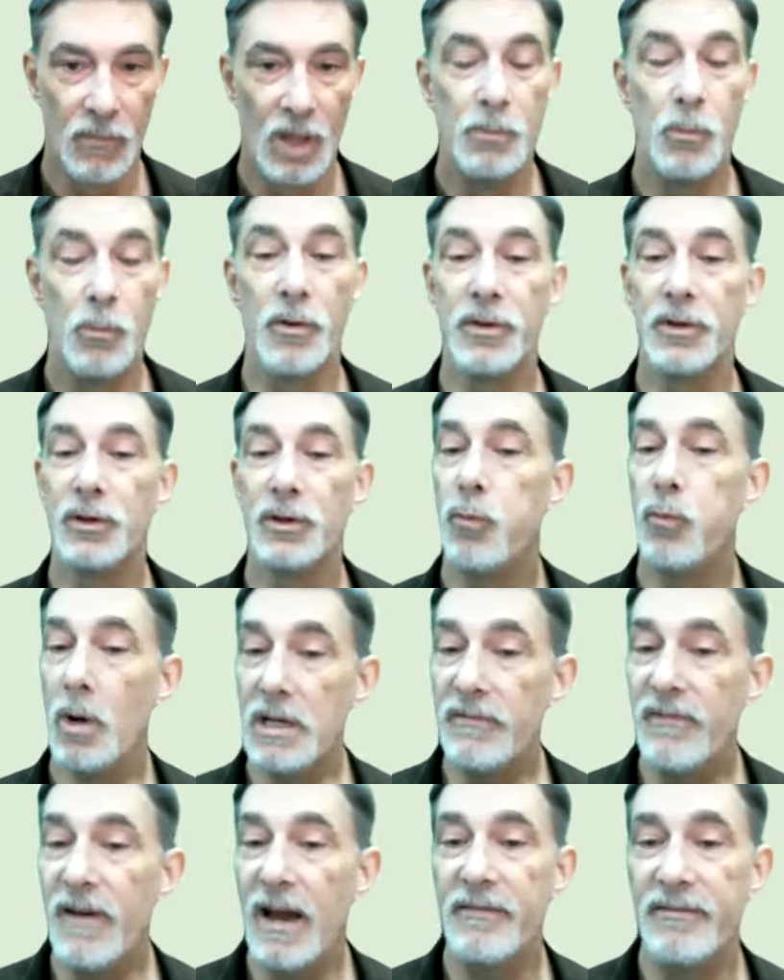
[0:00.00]
More than
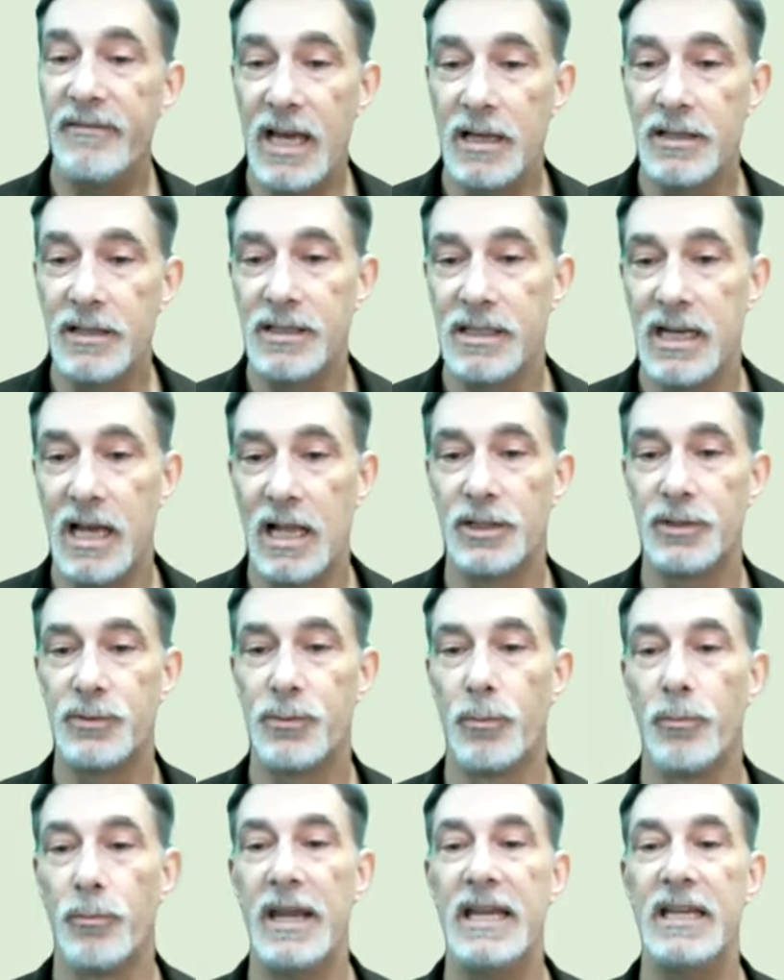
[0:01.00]
$25,000
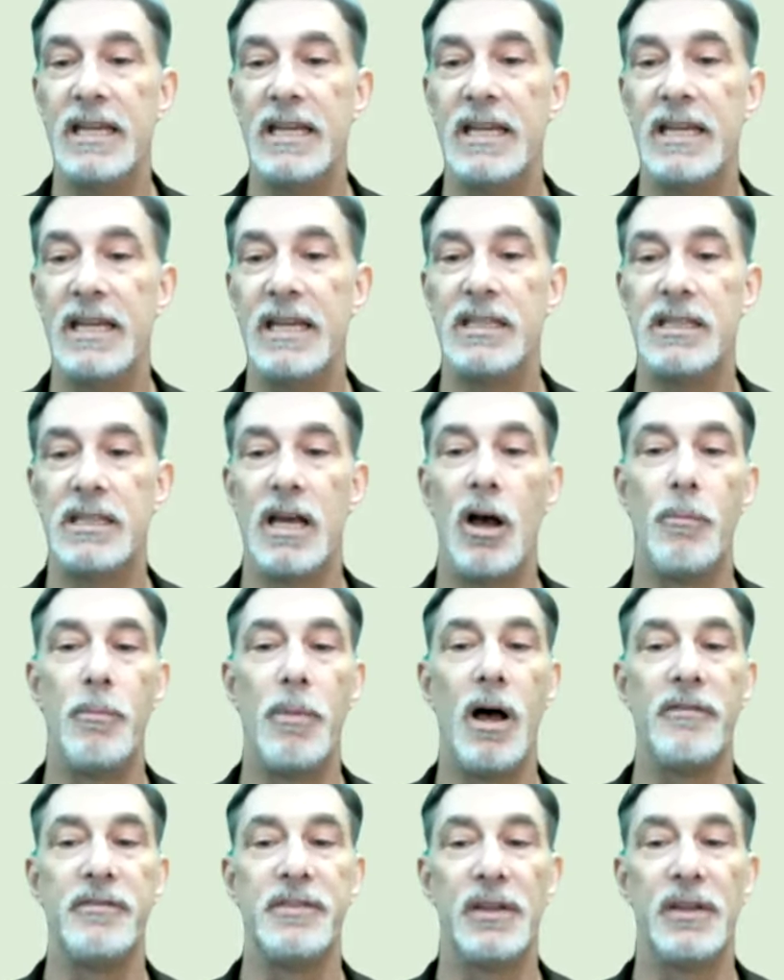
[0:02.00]
were raised to
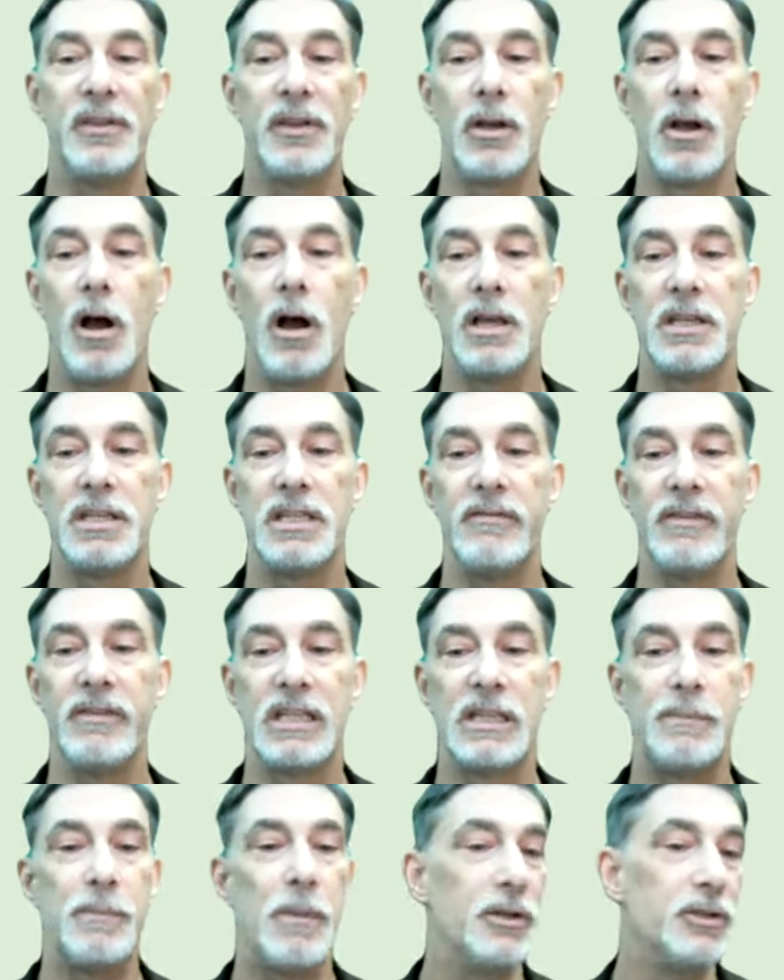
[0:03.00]
help offset the cost of
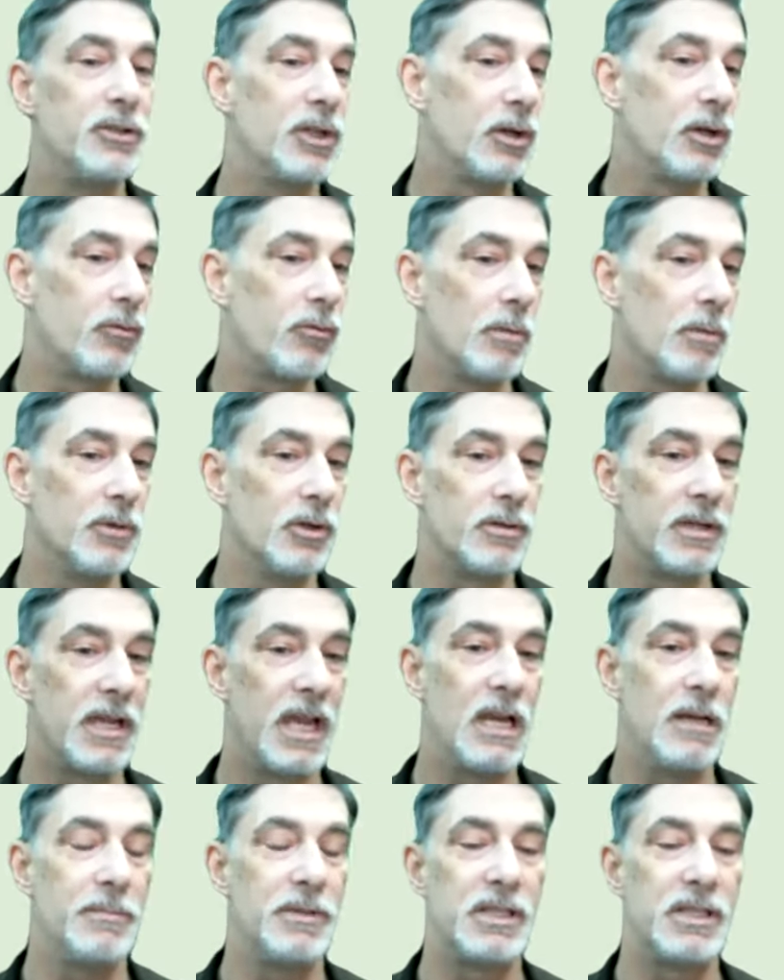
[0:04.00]
expunging criminal
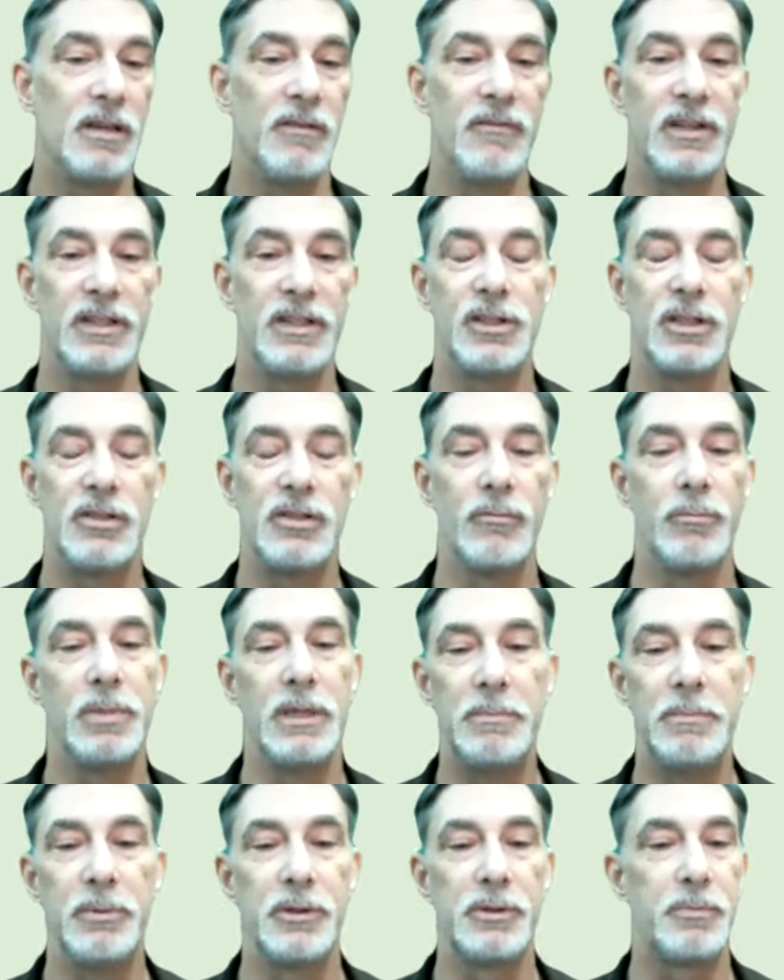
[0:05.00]
cannabis convictions from
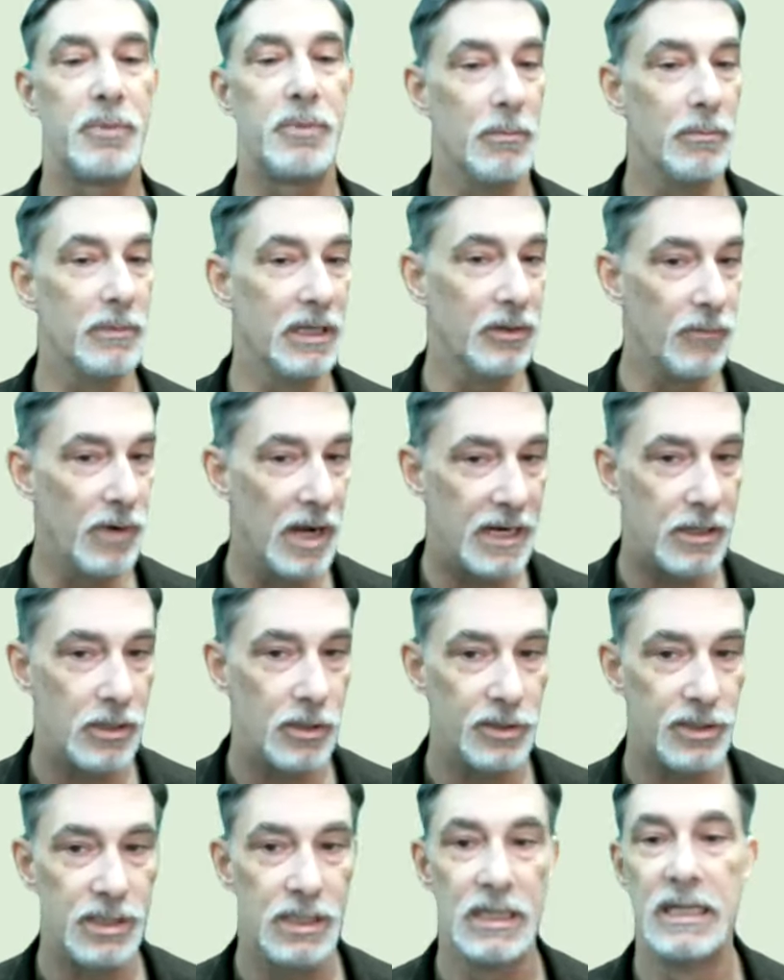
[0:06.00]
people's permanent
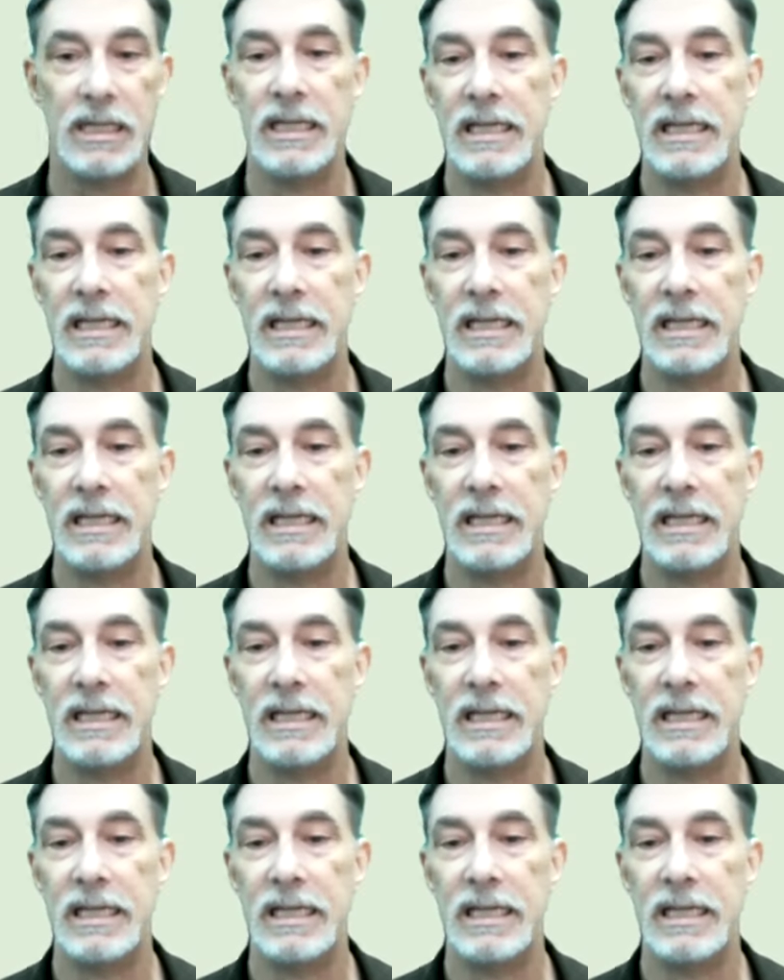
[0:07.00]
records.